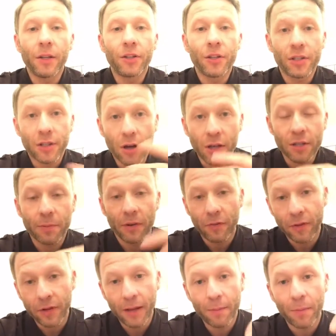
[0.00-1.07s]
Just ask me
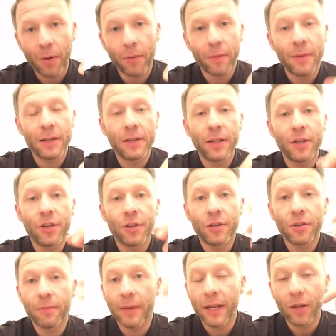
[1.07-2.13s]
for them. Pop the message
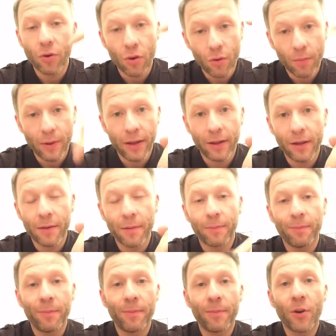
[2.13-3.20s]
to me or in the
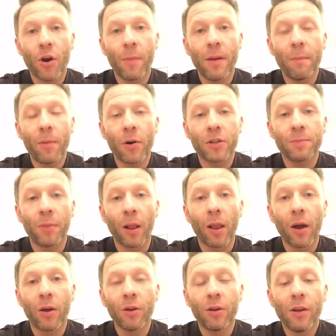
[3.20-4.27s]
comment box
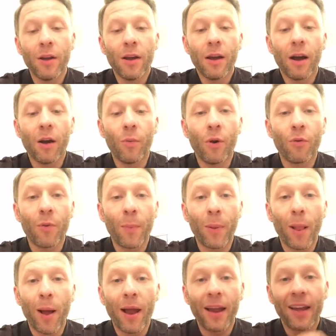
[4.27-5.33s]
below. I will
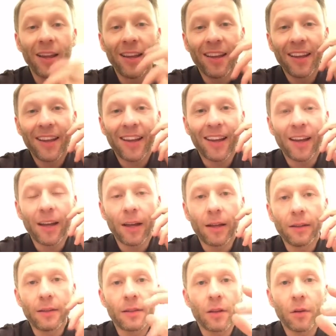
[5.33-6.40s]
reply.
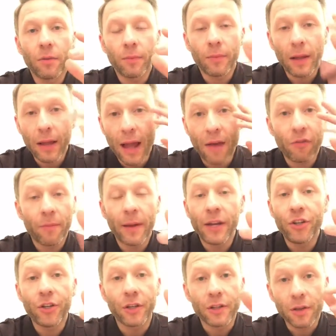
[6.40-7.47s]
So
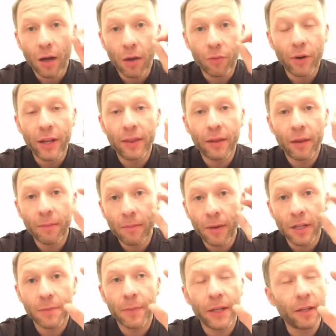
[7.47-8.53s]
affirmations. I read them,
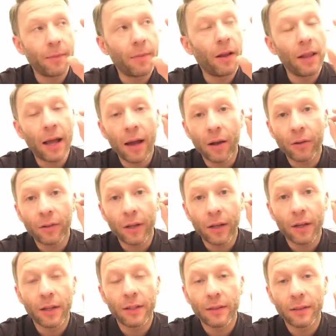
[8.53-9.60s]
I speak them out loud,
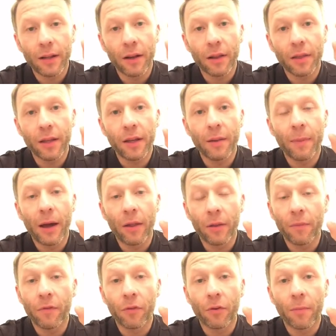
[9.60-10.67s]
and I think about
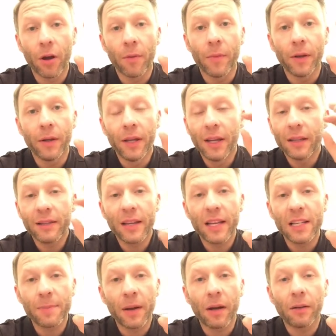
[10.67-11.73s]
them for a moment. It
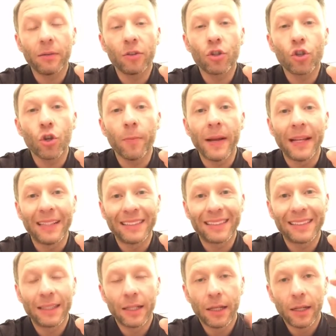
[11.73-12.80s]
takes about 2
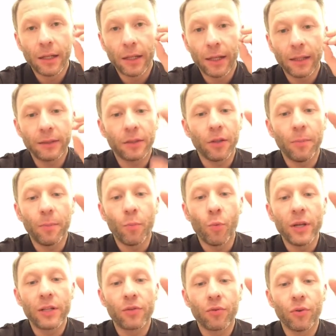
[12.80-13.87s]
minutes. Yeah, so
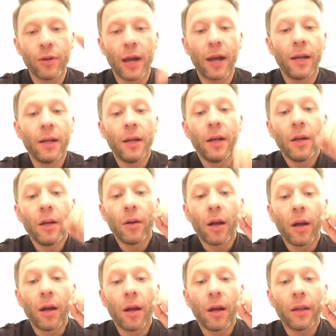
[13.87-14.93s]
whiz through that.
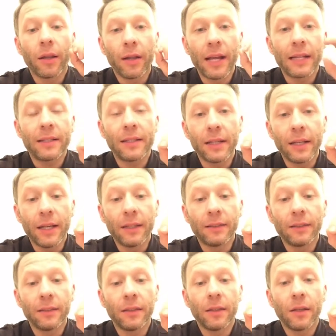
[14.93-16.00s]
The next thing
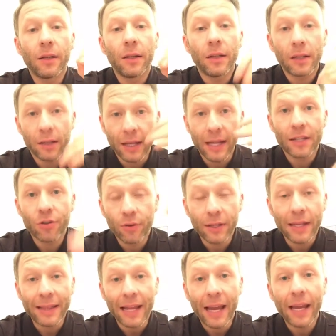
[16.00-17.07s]
is later in
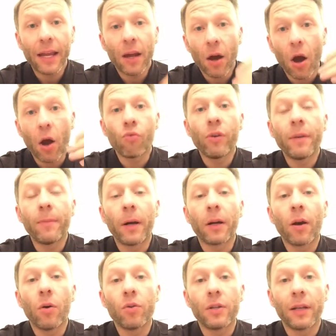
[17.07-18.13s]
the day, I'll read my
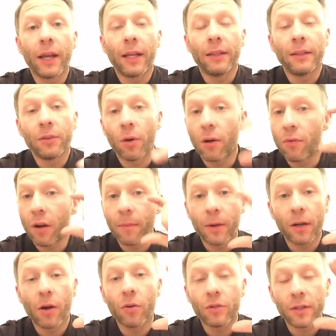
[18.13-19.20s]
goals again. So I write my
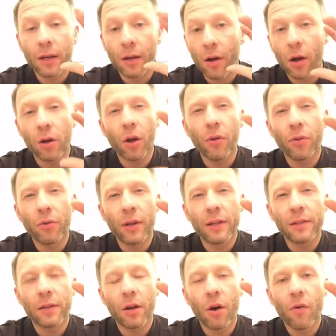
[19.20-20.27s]
goals down. I'll go through
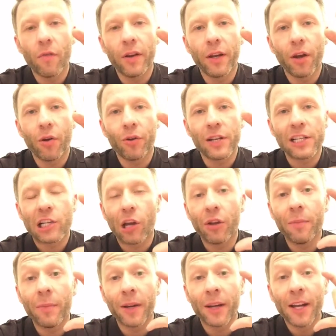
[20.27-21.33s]
this in a whole video on its
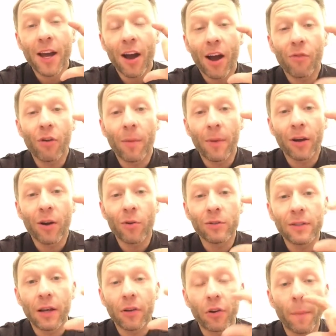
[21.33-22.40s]
own, but I write my
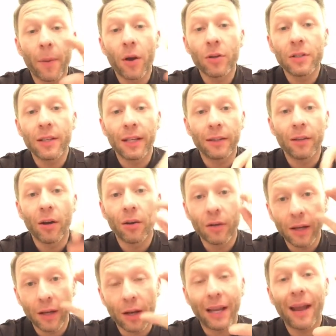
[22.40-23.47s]
goals down on a post-it note
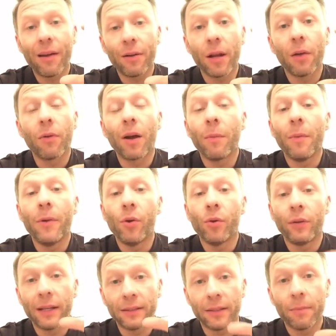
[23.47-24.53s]
and I carry that around with me all
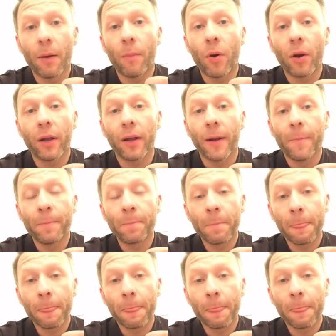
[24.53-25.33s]
day. It's in my pocket.